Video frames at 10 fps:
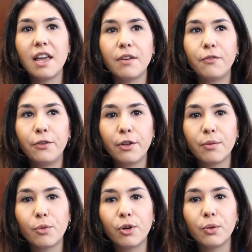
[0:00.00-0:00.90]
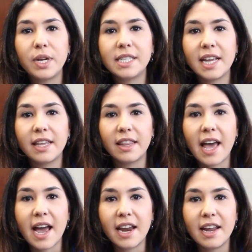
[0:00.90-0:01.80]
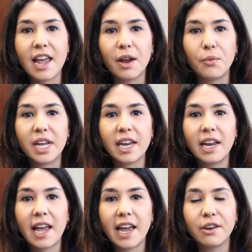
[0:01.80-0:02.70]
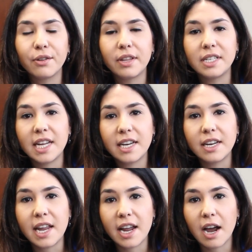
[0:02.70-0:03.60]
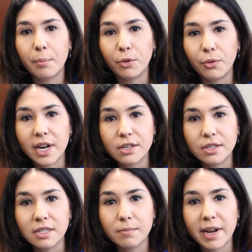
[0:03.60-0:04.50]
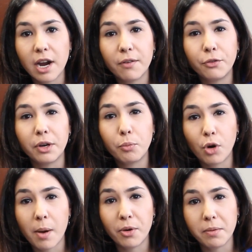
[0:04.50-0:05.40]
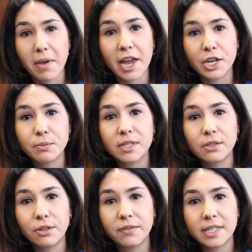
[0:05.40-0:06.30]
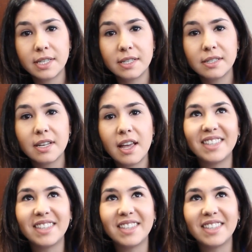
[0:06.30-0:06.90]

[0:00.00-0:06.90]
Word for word: And furthermore, we take that and we can handle the day to day operations by offering property management services.